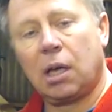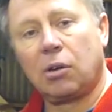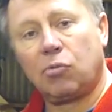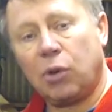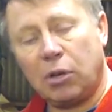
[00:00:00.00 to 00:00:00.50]

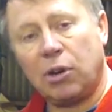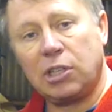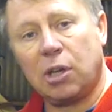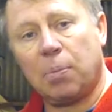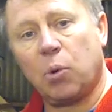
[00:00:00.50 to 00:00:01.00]

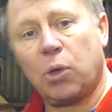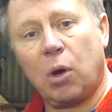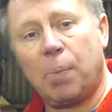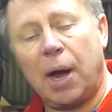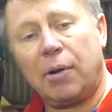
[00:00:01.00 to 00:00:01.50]
Re-greased up all the
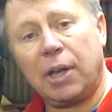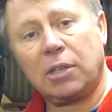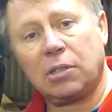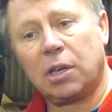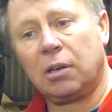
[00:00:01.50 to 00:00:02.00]
old
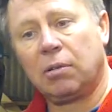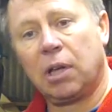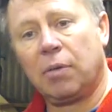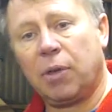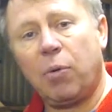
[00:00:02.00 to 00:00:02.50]
bearings, and
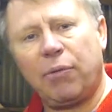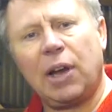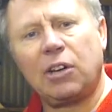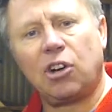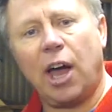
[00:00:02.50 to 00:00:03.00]
they were
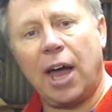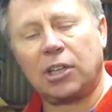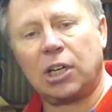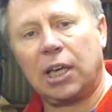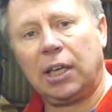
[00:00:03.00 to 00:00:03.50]
fairly dry
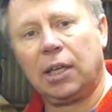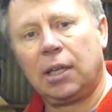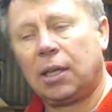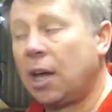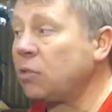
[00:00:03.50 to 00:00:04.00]
actually,
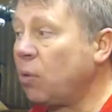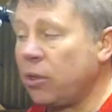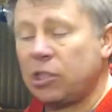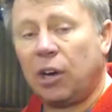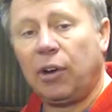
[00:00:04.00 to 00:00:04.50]
as were the
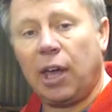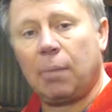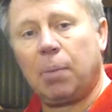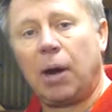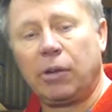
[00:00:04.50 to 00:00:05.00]
steering
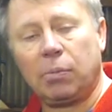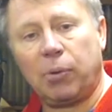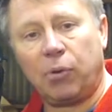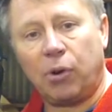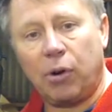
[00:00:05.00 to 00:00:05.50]
head bearings
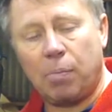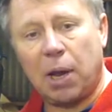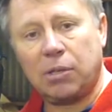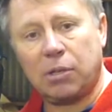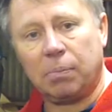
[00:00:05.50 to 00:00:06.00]
before I
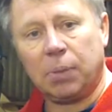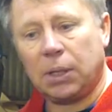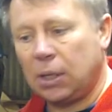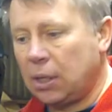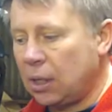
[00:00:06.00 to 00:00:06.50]
replaced
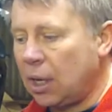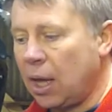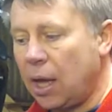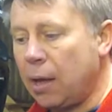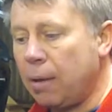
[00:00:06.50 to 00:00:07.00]

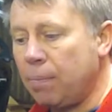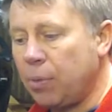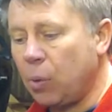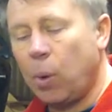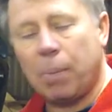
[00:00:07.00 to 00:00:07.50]
them.
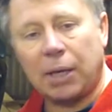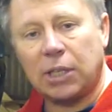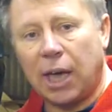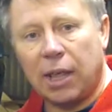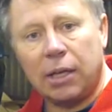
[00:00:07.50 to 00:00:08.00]
Went back
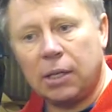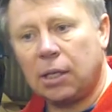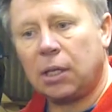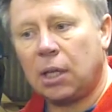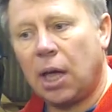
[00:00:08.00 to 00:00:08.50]
together,
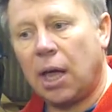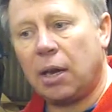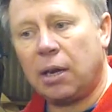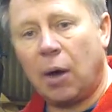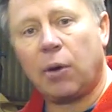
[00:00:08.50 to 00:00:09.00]

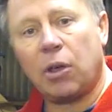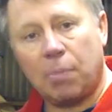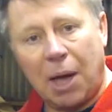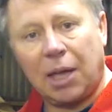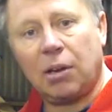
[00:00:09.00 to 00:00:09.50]
and now I know the
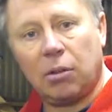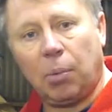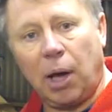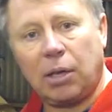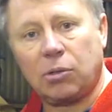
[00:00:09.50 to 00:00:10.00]
back end of the
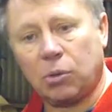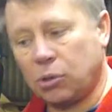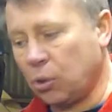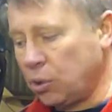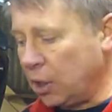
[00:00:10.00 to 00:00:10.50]
bike is all
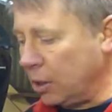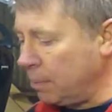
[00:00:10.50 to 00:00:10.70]
sorted.